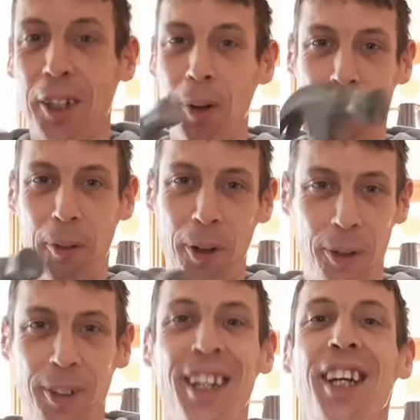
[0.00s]
But I
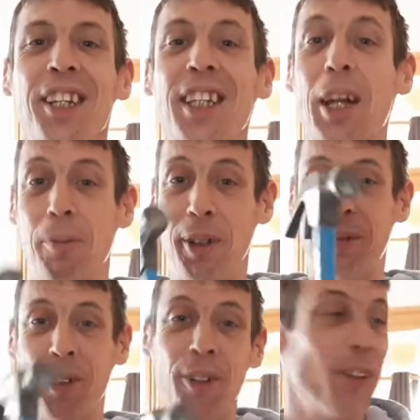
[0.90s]
won't. That'll be
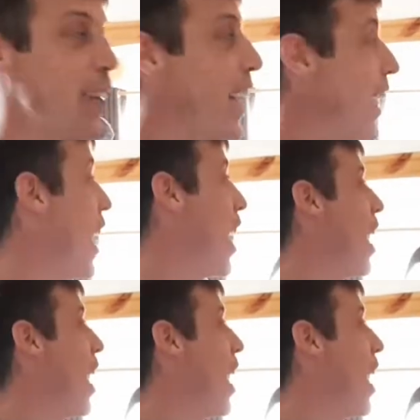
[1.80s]
for another day. Yeah,